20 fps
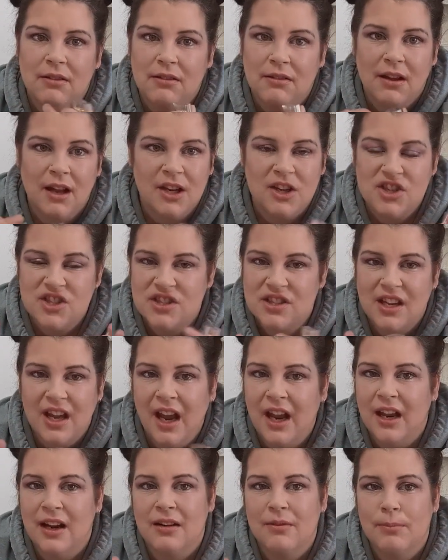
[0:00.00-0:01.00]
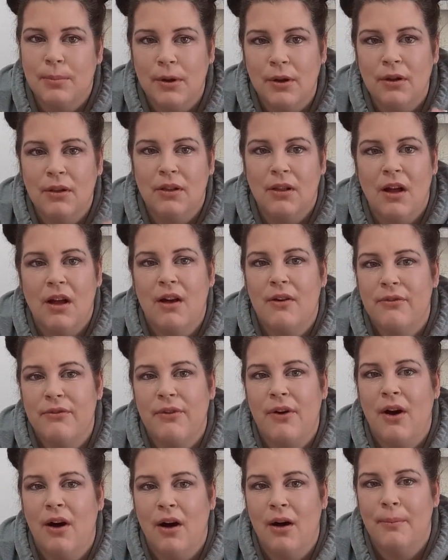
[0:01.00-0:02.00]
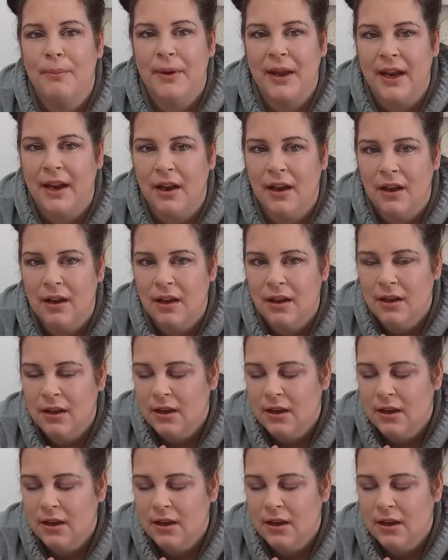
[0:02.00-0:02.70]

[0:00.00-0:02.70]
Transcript: I just can't pull off hot pink.